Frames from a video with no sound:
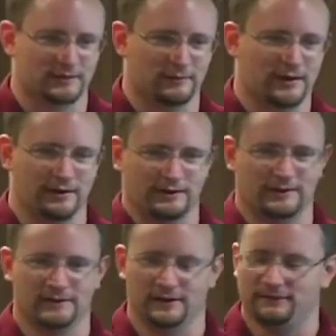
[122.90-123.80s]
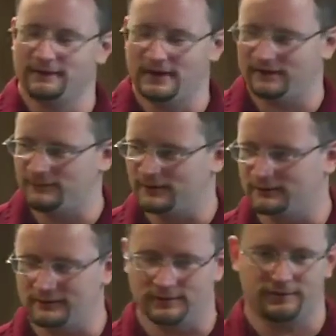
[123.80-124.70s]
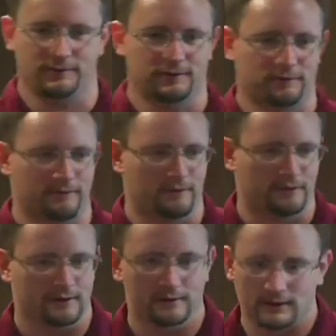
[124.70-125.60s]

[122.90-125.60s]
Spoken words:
so why are you giving it a 5 rather than a 3 or a 4?